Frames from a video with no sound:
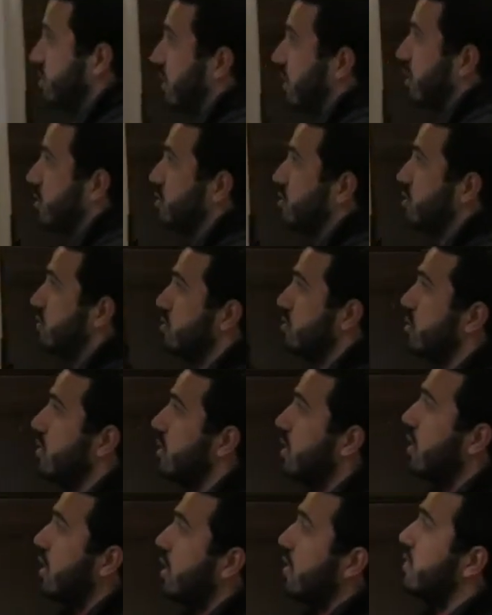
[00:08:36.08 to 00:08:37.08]
there too.
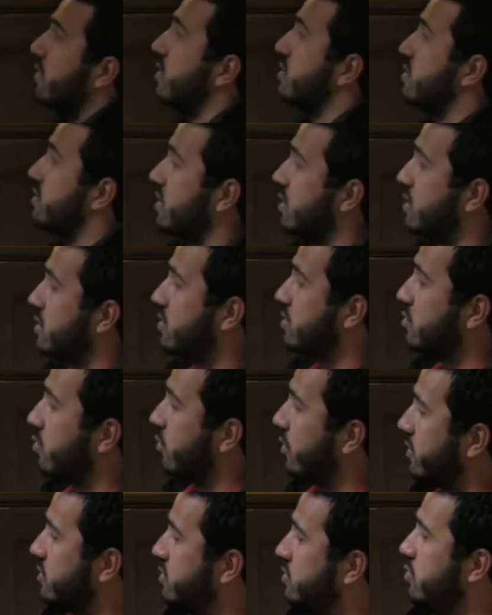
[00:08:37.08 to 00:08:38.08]
This is
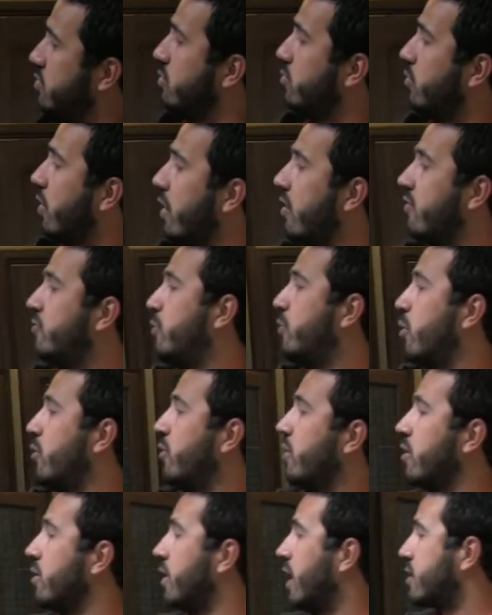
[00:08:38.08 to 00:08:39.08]
going to run off
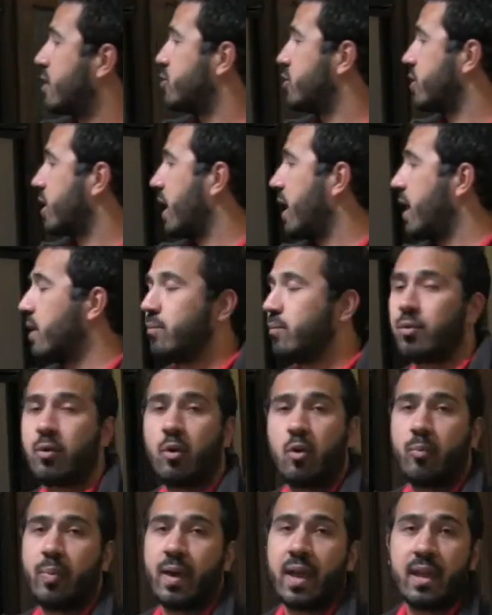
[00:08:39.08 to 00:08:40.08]
both electric and
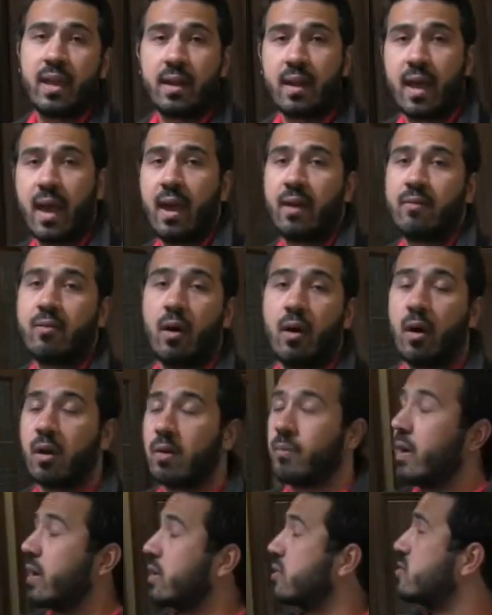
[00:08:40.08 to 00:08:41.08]
propane and have
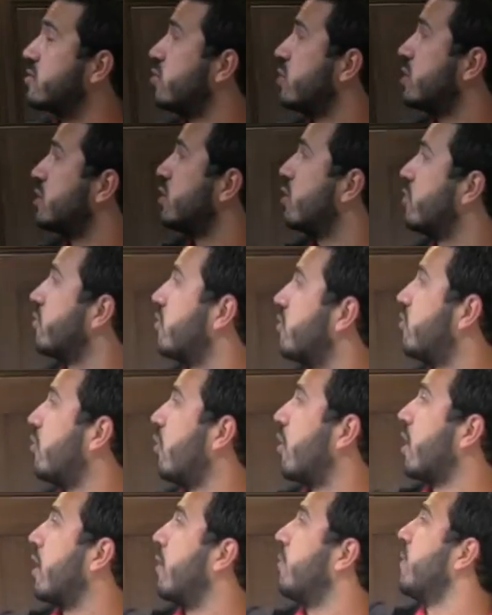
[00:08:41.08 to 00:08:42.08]
automatic switchover
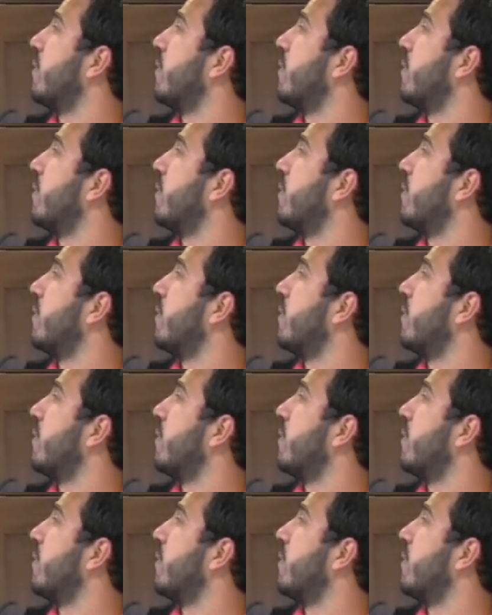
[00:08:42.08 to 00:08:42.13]
for you.